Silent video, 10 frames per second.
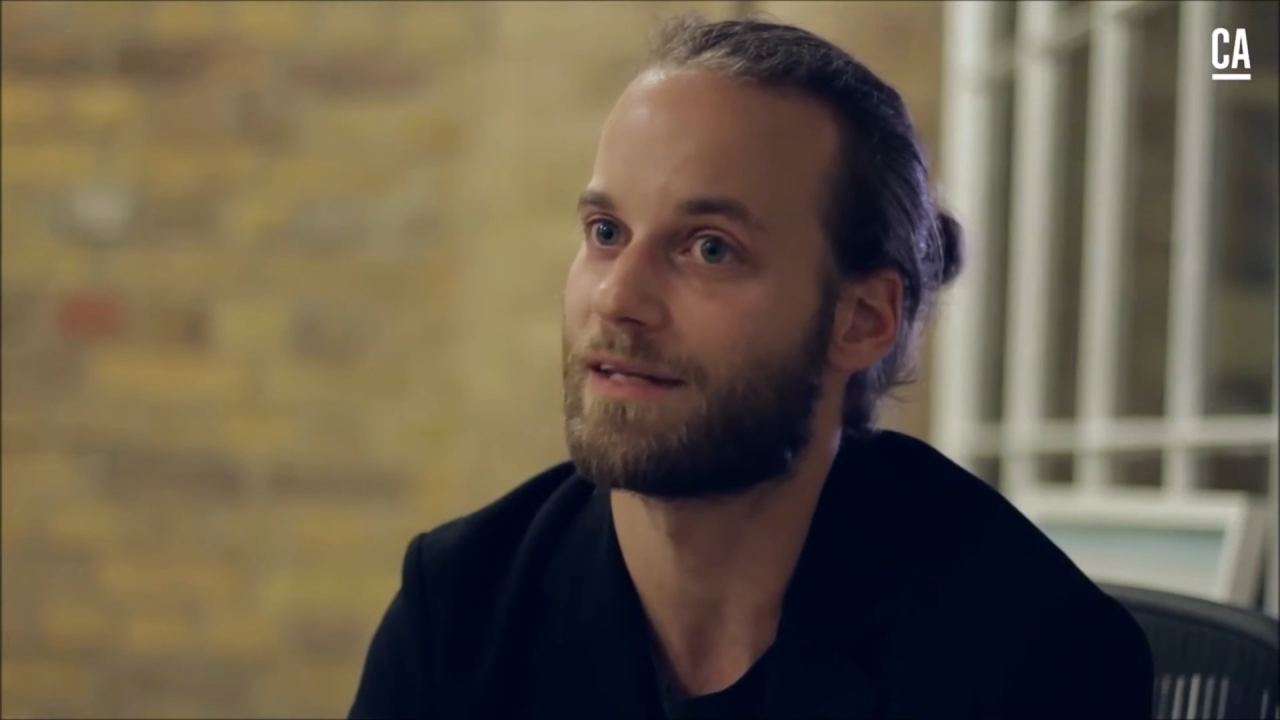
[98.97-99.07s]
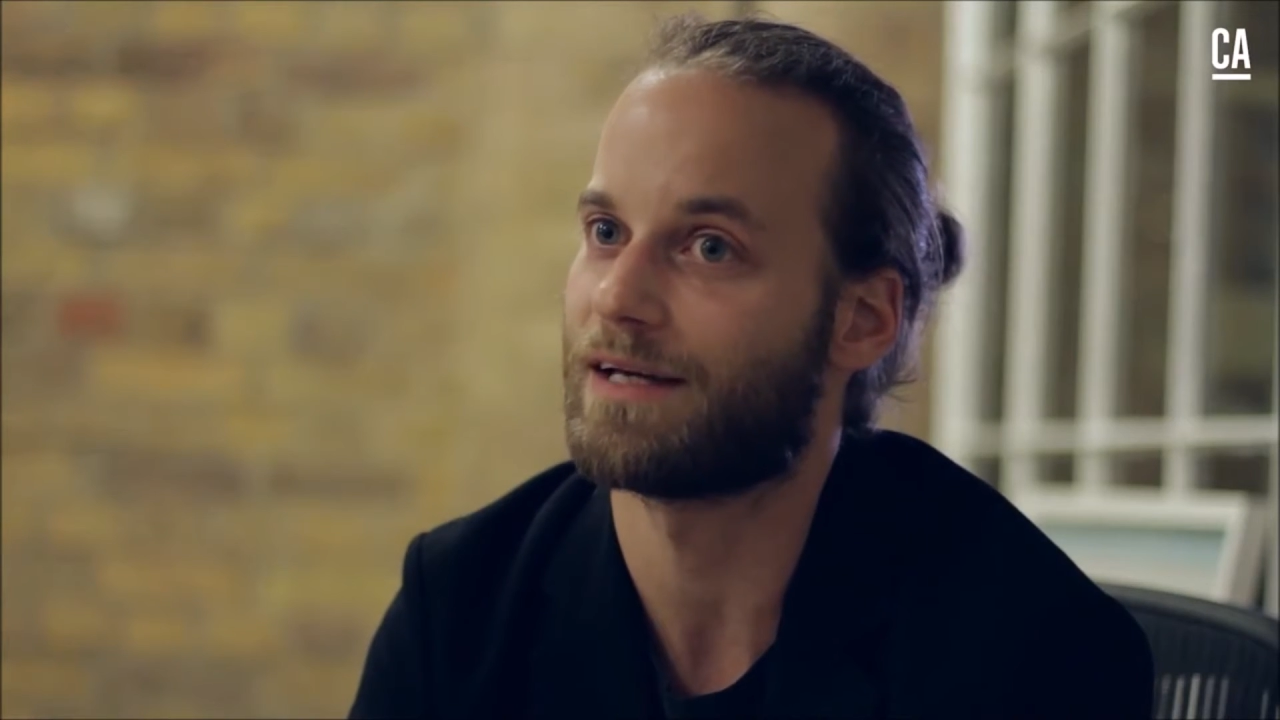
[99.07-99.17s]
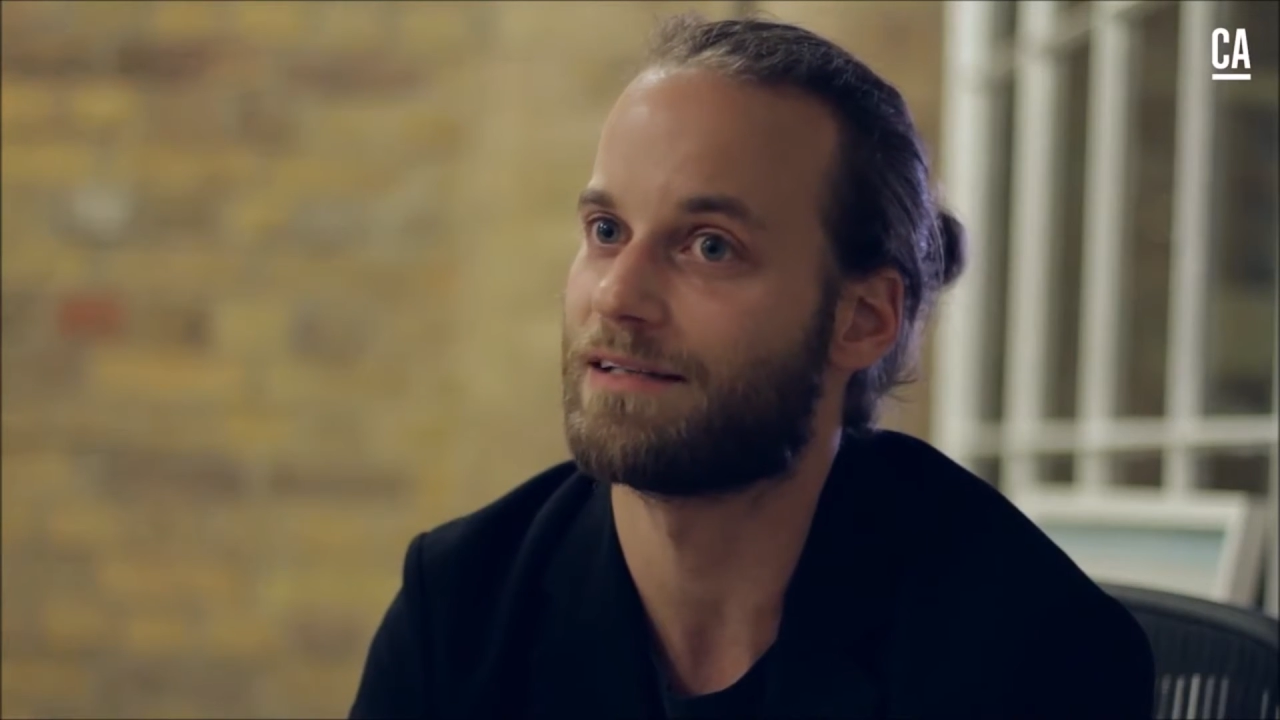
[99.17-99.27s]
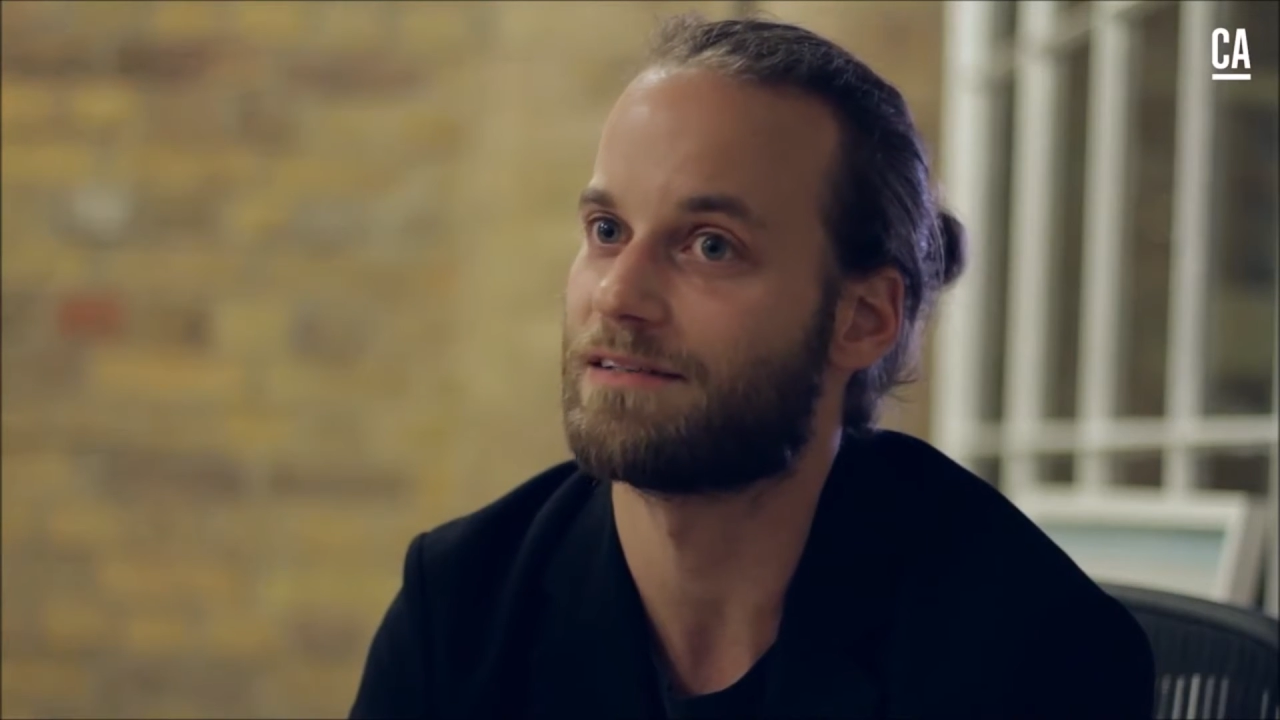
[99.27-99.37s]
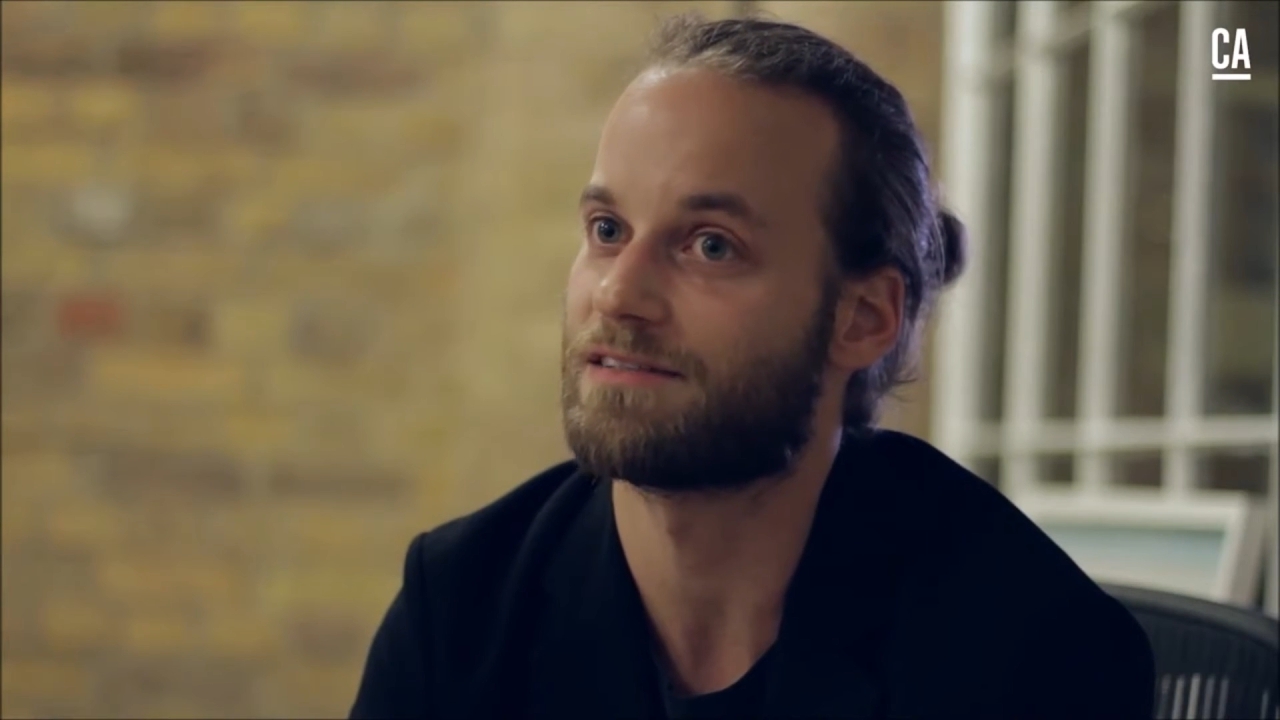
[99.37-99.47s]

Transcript: then